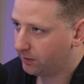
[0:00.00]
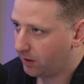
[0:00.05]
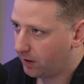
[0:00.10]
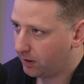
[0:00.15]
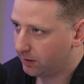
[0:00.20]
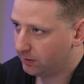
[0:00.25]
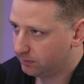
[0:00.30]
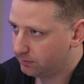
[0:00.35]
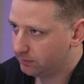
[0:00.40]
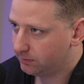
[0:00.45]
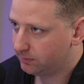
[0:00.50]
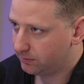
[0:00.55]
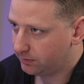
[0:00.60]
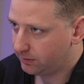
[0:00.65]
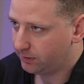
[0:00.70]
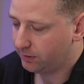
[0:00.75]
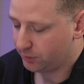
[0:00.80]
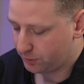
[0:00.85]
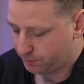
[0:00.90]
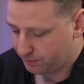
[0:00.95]
there are,
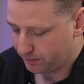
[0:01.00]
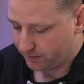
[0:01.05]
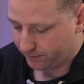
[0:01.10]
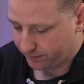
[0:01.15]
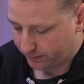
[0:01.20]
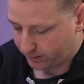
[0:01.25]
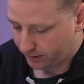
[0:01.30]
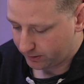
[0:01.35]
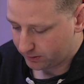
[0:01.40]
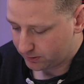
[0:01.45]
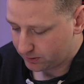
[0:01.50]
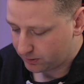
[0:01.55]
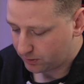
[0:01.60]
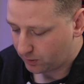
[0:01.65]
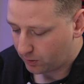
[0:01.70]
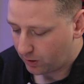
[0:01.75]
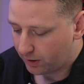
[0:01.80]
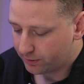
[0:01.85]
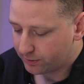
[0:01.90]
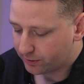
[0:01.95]
you know, specific things.
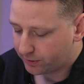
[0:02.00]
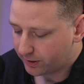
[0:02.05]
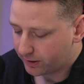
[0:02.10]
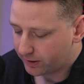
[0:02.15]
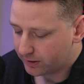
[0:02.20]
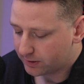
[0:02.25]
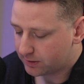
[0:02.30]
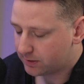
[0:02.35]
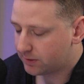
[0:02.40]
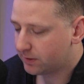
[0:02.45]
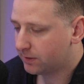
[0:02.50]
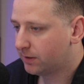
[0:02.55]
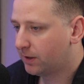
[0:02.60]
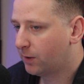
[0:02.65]
So other things